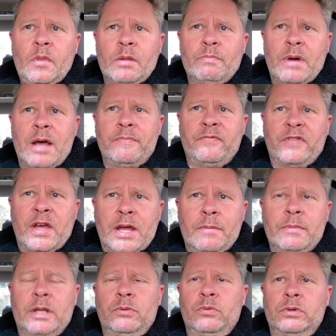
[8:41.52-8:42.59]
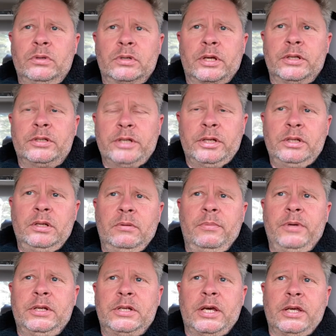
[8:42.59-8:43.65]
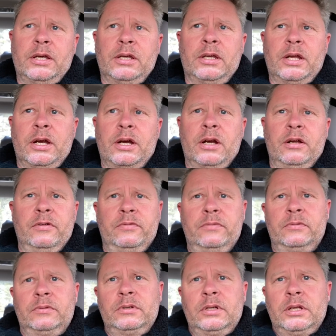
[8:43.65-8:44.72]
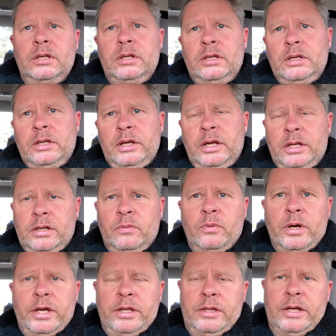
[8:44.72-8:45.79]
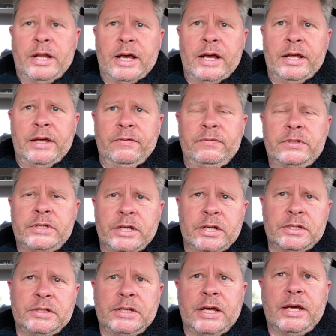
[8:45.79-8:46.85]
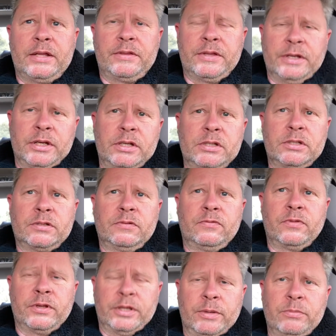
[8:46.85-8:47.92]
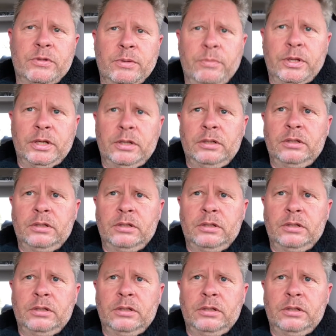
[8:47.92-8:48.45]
My family will continue to be taken care of in the way that I have set aside things for them to be